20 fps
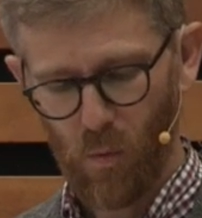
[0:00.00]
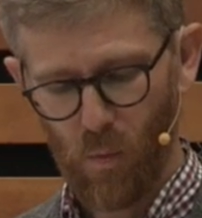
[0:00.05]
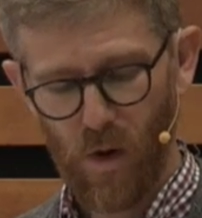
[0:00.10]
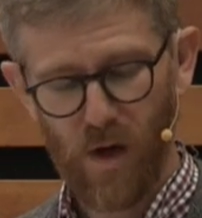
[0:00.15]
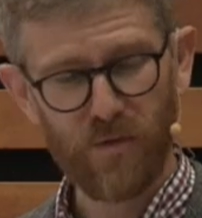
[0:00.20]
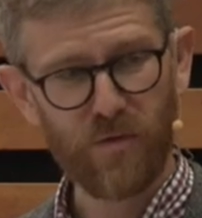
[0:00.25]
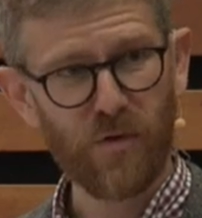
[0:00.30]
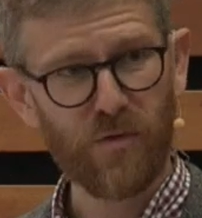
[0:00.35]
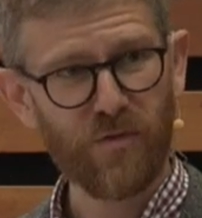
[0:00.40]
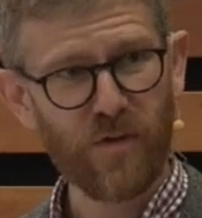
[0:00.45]

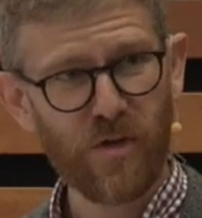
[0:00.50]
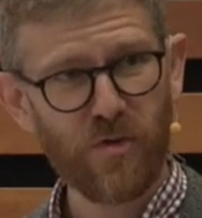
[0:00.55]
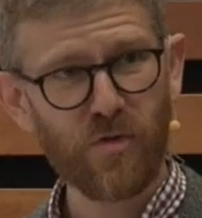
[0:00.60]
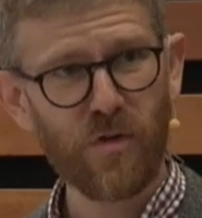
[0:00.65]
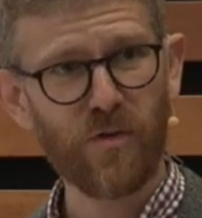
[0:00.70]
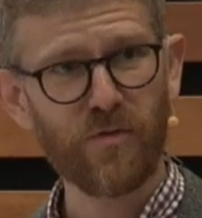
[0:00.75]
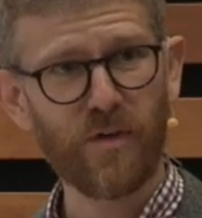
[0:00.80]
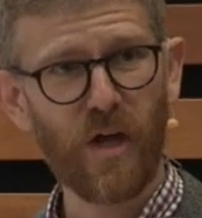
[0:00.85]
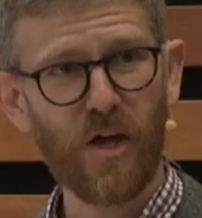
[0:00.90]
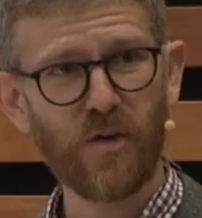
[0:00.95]
What is
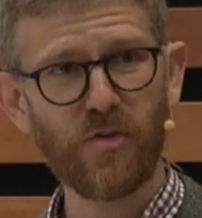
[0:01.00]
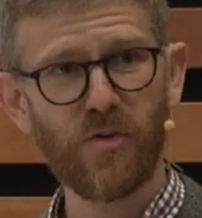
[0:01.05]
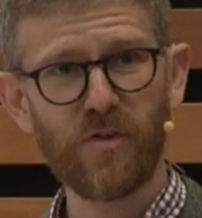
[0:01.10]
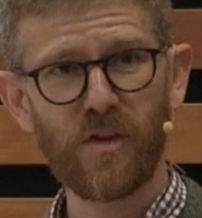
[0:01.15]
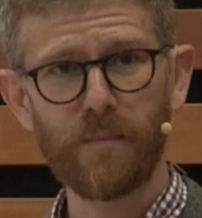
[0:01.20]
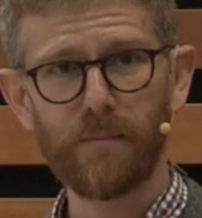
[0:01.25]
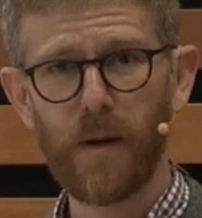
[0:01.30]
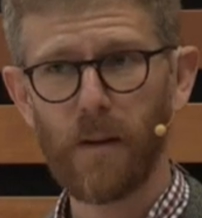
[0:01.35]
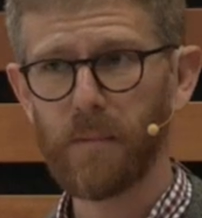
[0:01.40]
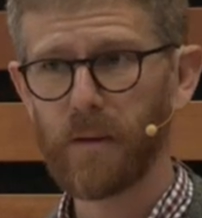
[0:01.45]
essential is not just
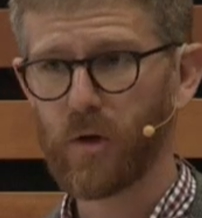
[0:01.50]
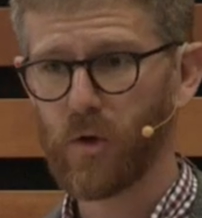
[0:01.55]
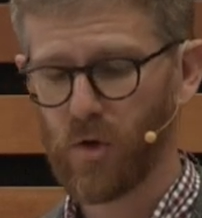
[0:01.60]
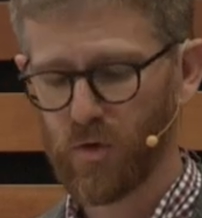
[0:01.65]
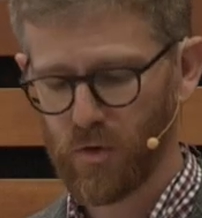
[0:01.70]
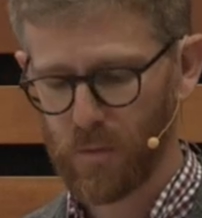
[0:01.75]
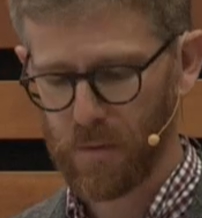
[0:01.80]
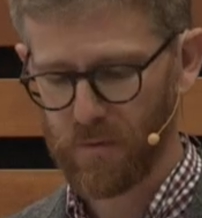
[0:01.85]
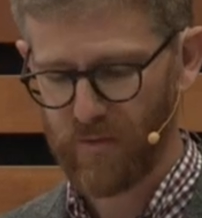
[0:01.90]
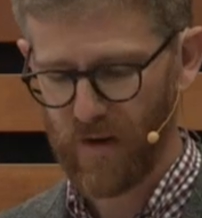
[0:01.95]
that public
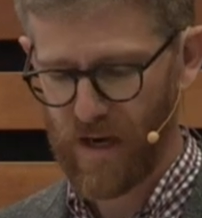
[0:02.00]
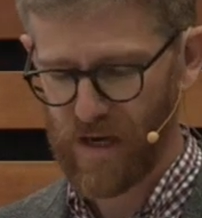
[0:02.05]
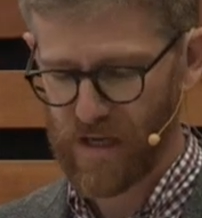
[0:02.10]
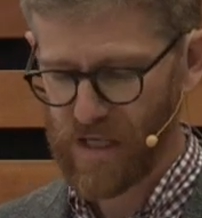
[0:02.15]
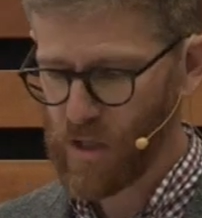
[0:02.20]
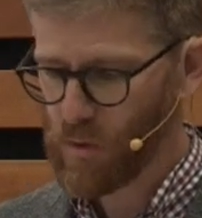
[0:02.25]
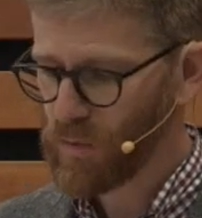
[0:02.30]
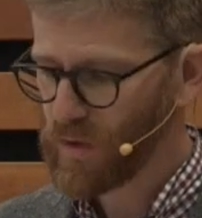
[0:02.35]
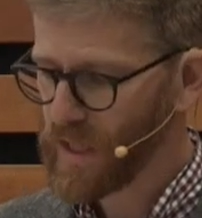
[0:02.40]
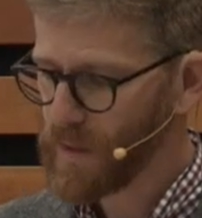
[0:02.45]
goods are provided
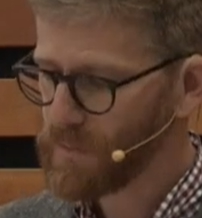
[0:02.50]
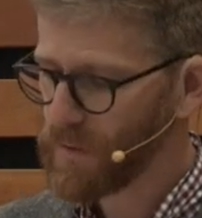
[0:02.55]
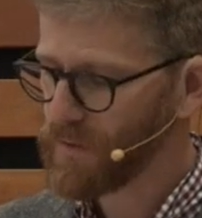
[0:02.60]
equally,